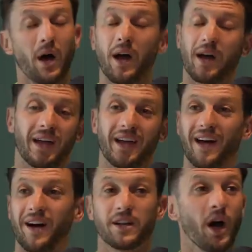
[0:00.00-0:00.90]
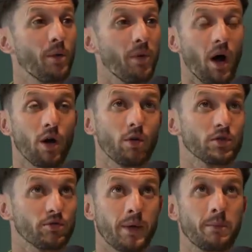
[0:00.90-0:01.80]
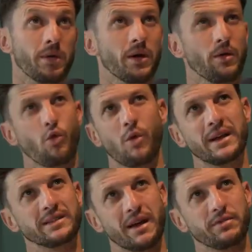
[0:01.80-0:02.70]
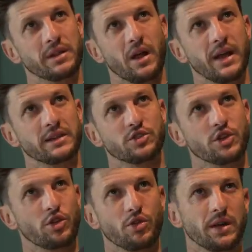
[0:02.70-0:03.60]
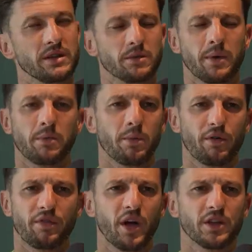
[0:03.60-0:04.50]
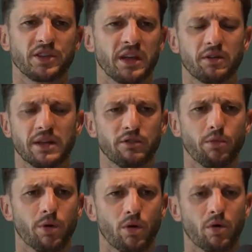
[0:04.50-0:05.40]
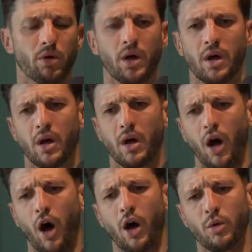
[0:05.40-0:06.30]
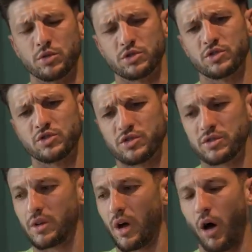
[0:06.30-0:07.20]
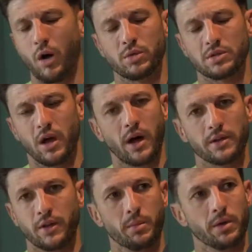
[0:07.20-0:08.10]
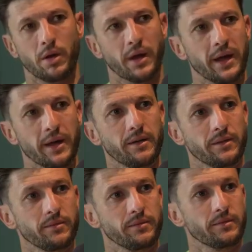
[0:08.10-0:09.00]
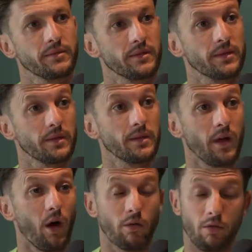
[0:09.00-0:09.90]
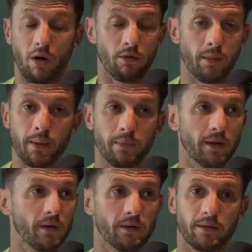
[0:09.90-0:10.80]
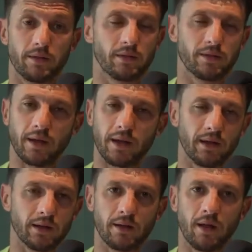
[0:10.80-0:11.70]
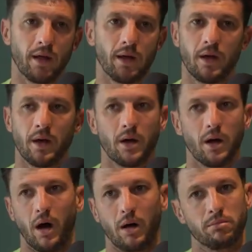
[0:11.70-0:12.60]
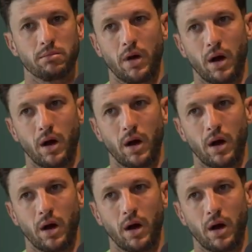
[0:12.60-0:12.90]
Well, I know, but I always remember always having like insecurities. I remember my first year at Liverpool, I was like, I don't belong here. Like, I remember thinking, I